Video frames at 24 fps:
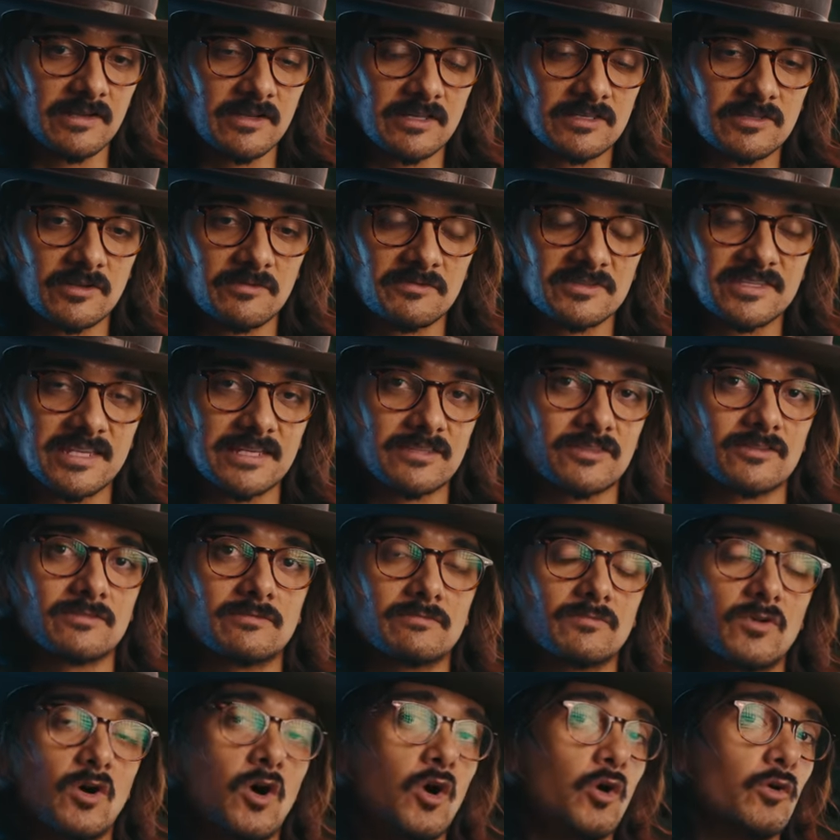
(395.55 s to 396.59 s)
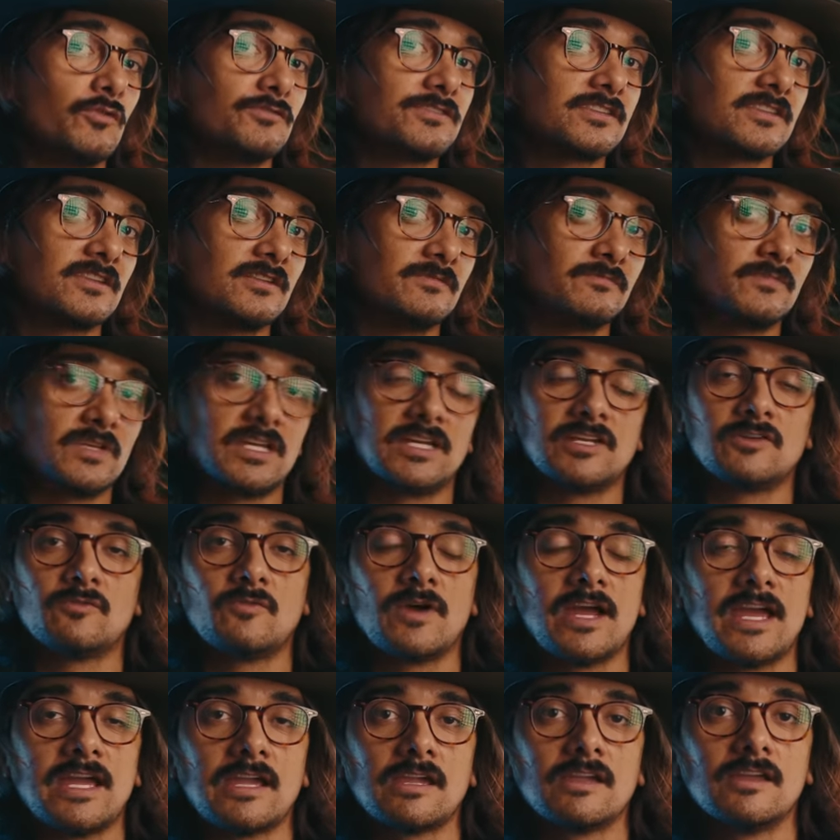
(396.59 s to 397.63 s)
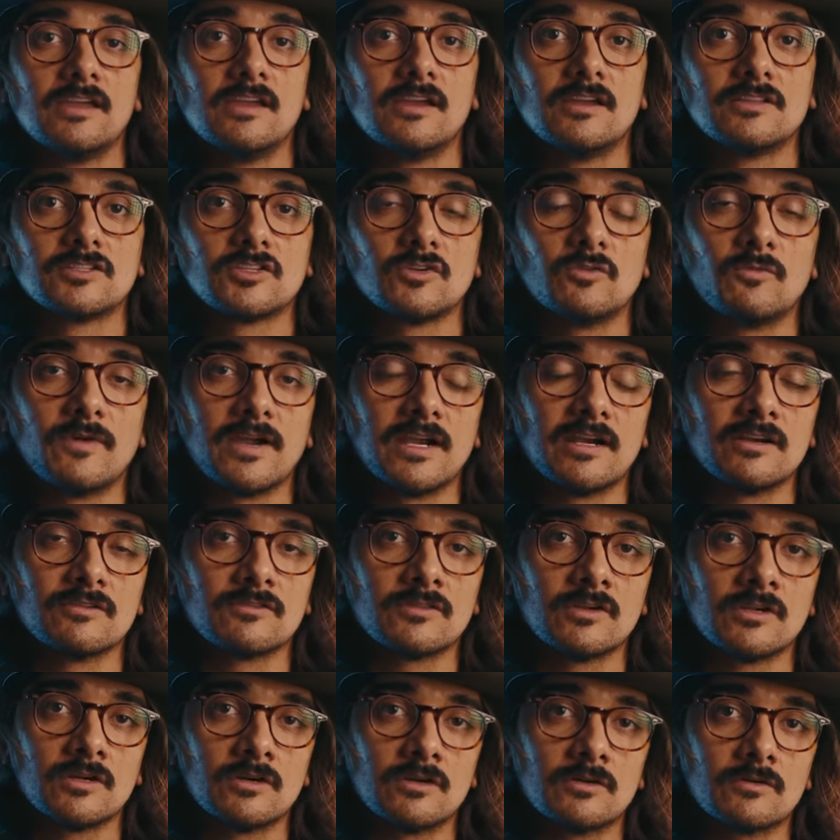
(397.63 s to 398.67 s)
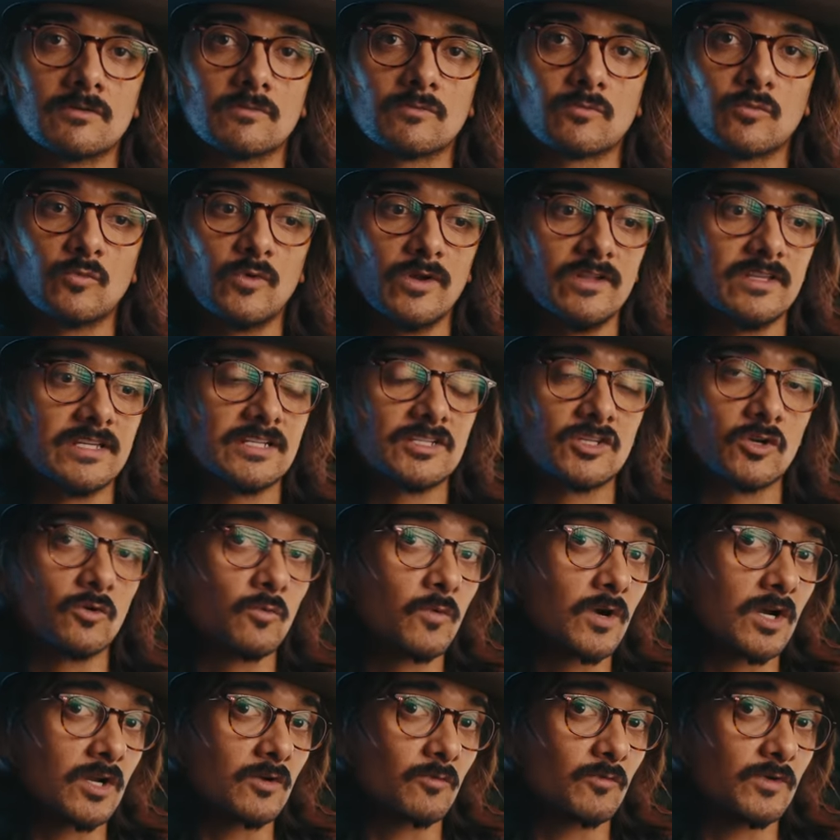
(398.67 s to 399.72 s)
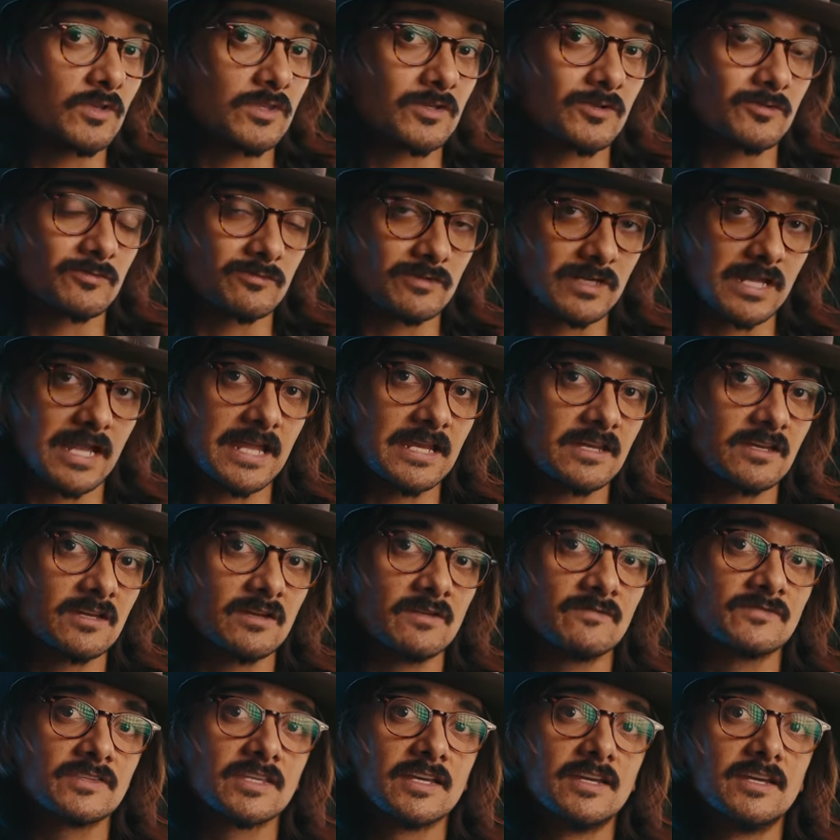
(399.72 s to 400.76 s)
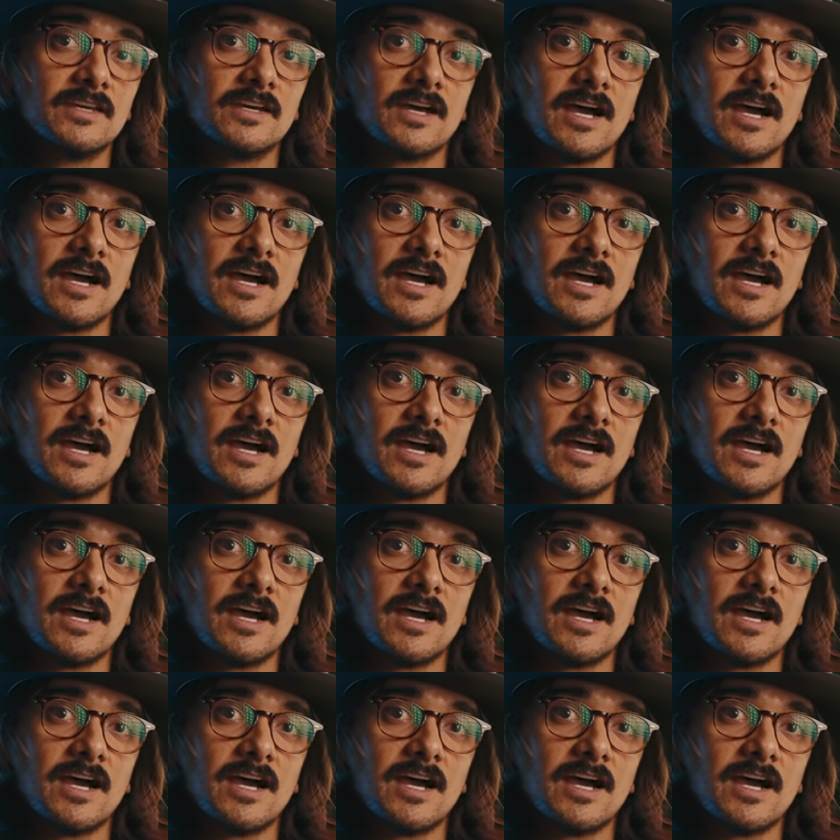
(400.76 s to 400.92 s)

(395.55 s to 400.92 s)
it's almost like they're wholesome in a way to where they're willing to work with creatives.